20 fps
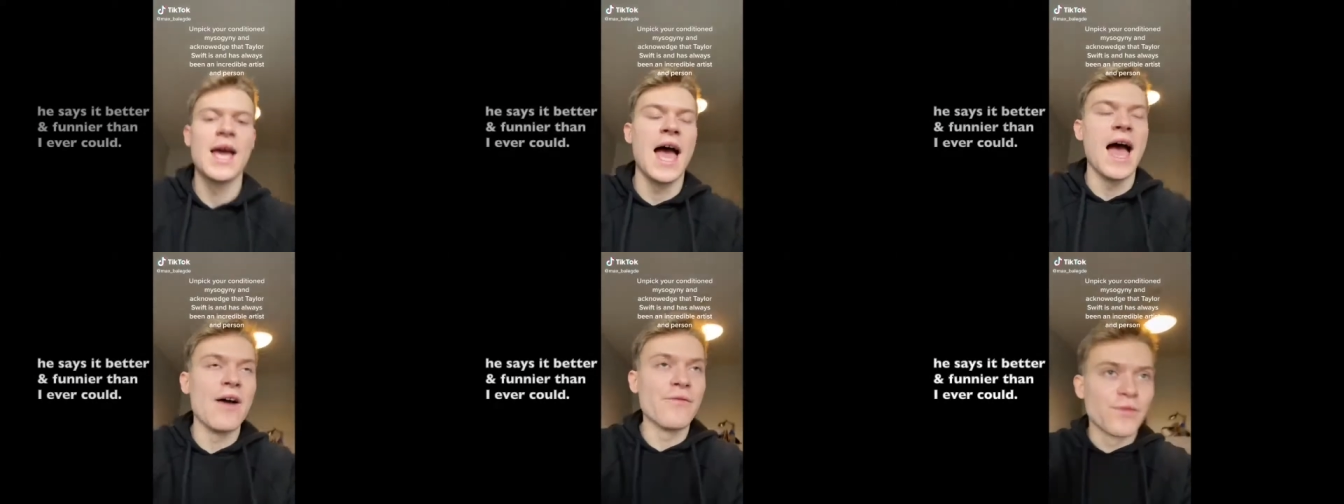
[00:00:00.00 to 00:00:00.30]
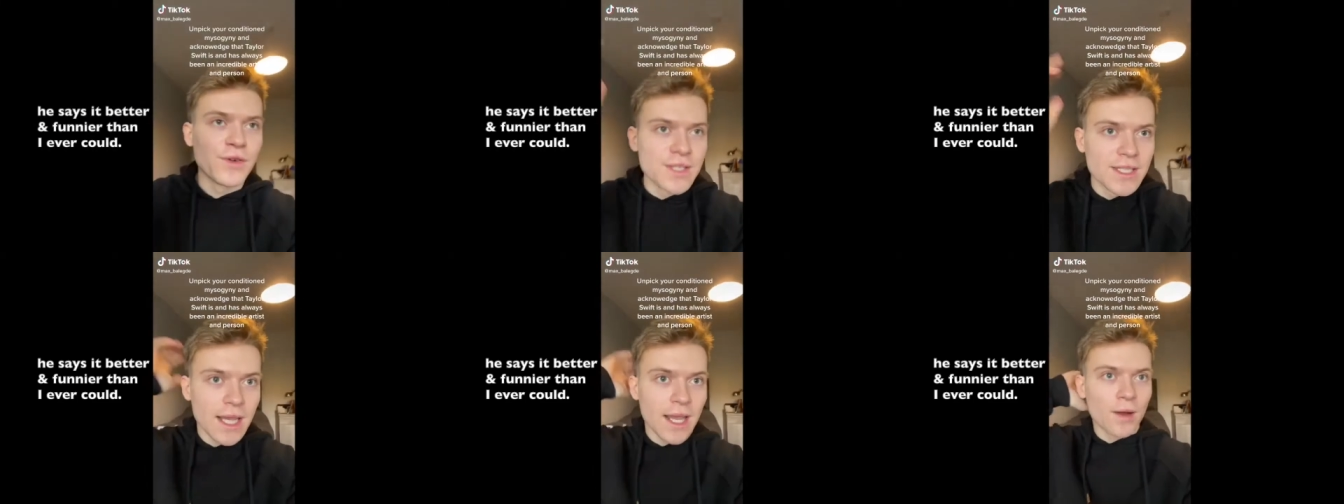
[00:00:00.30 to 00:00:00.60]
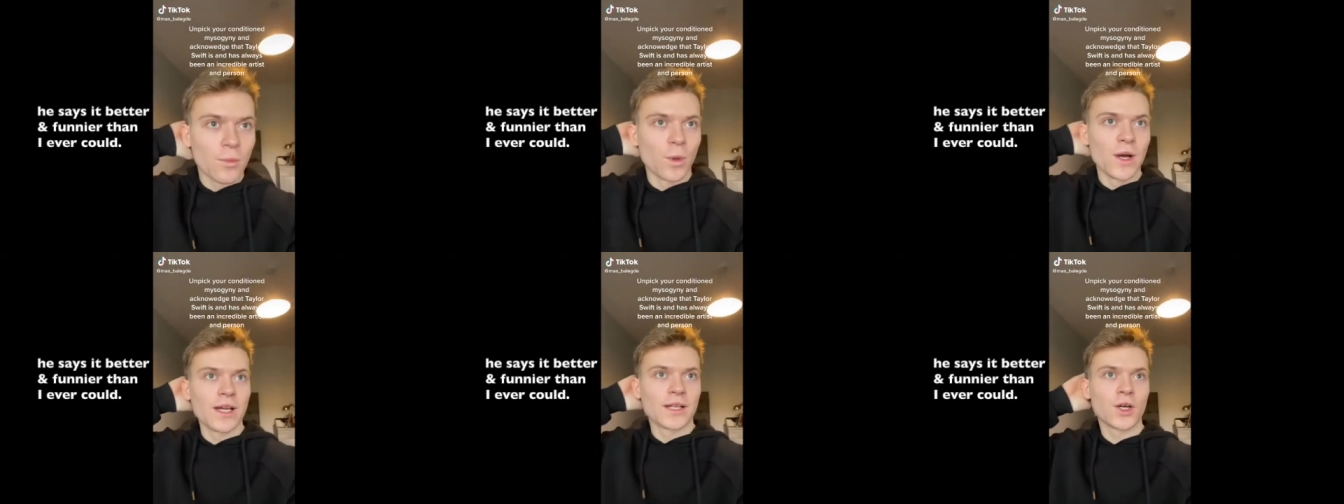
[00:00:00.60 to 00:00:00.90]
Every day I
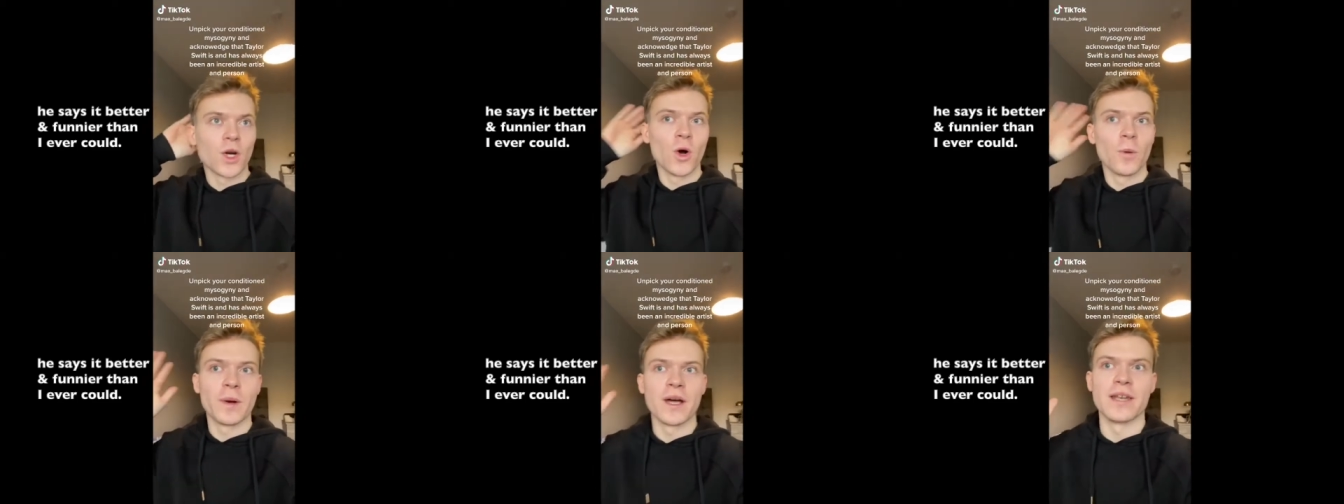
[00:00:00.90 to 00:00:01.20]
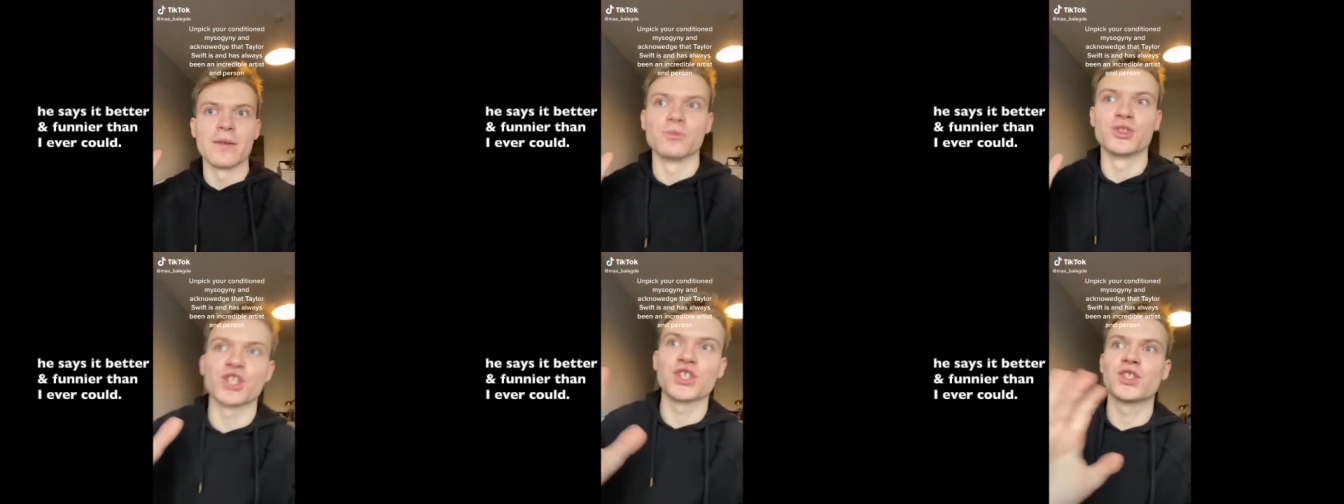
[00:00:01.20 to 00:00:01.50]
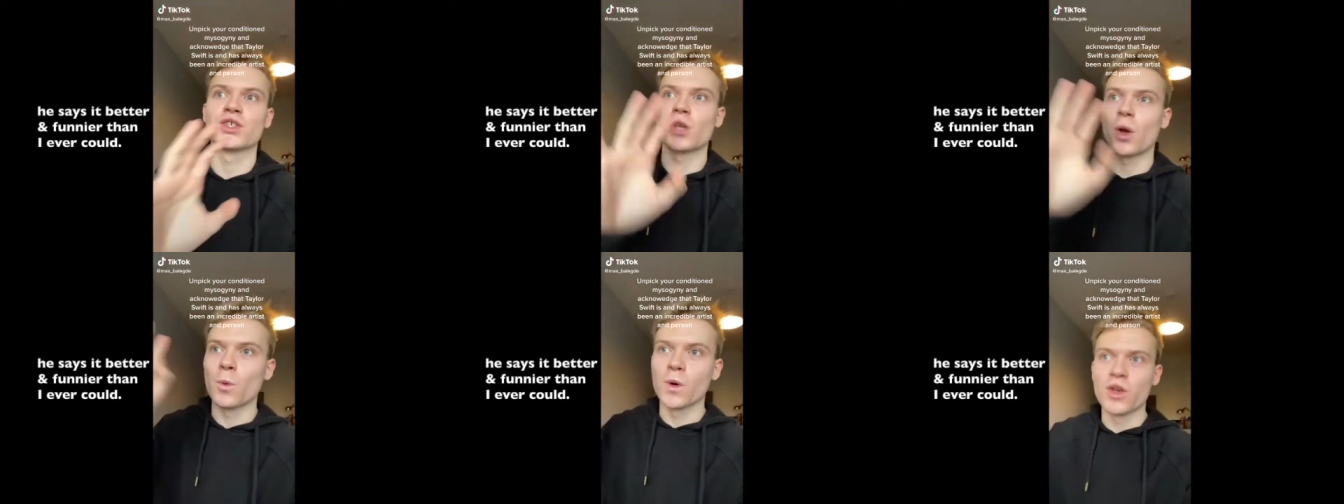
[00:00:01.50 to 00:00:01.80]
wake up and I'm just
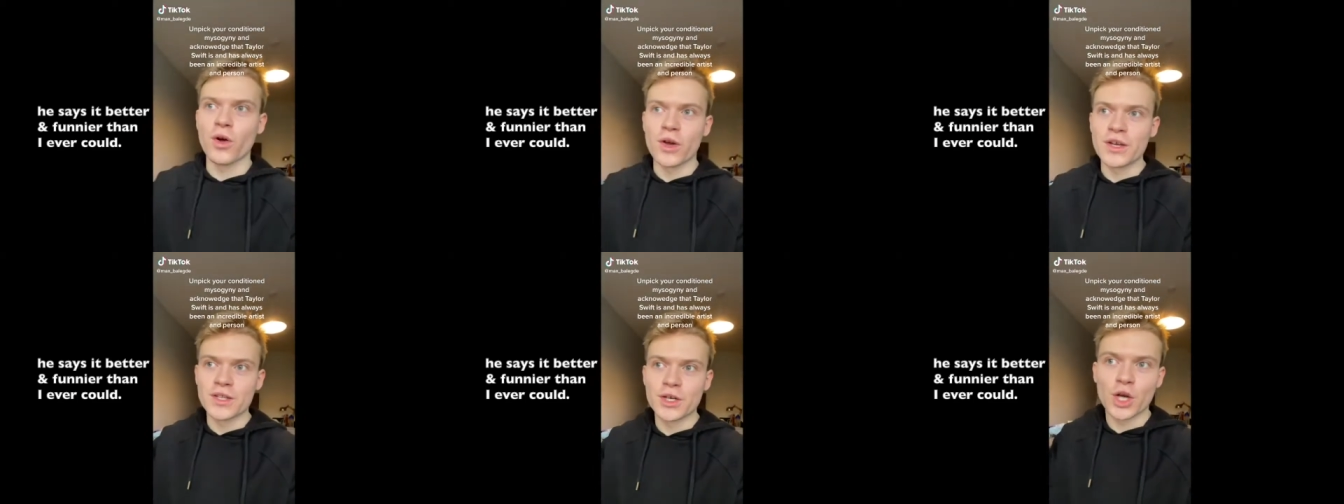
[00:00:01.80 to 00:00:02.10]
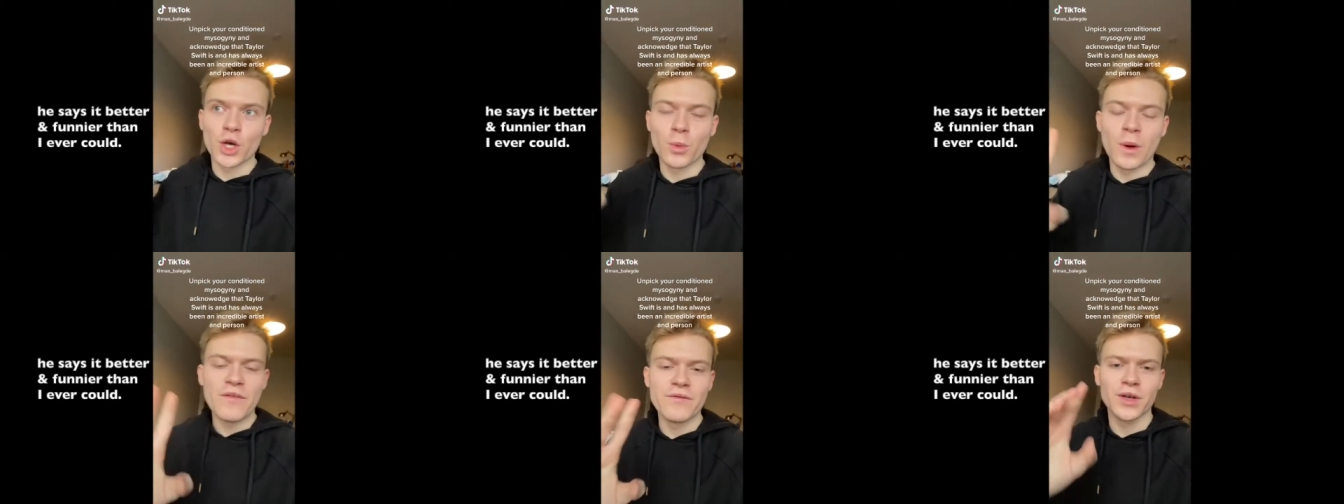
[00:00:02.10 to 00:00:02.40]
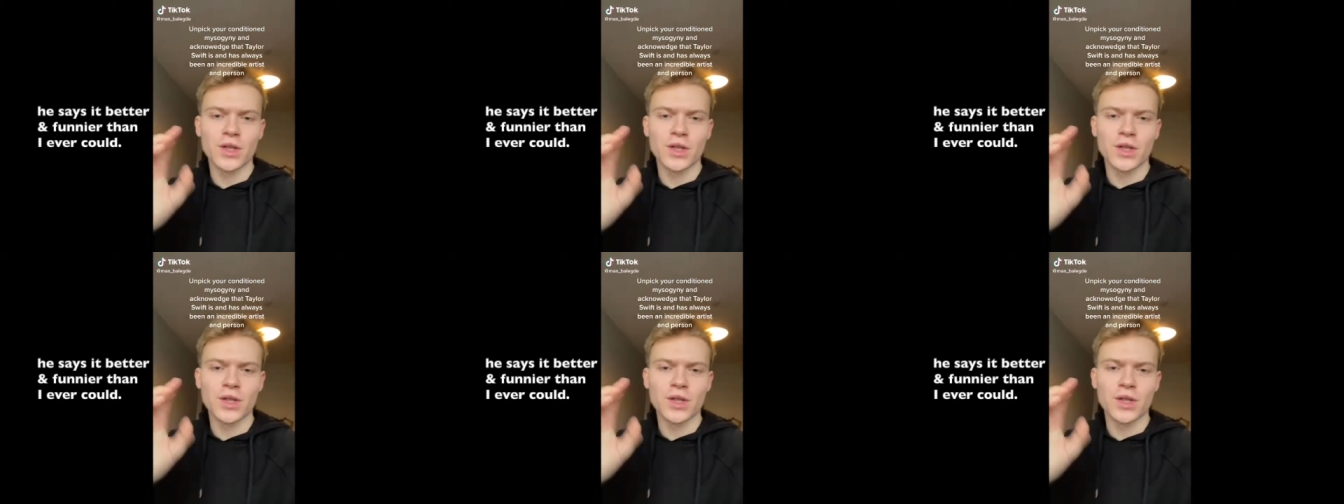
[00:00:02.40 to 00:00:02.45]
so annoyed at whoever